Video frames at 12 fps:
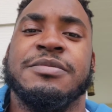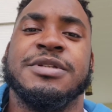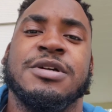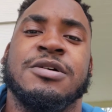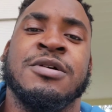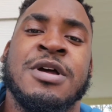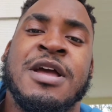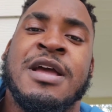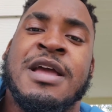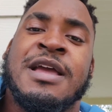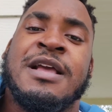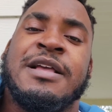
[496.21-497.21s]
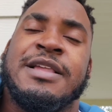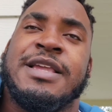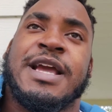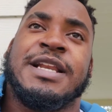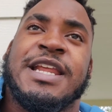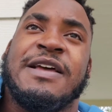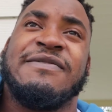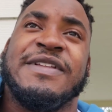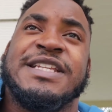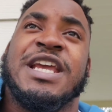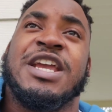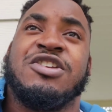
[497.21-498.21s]
So yeah,
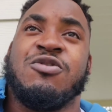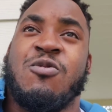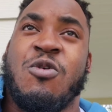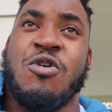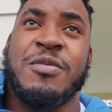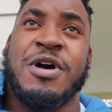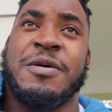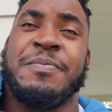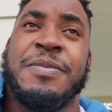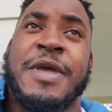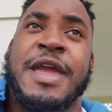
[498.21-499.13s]
definitely take your warm up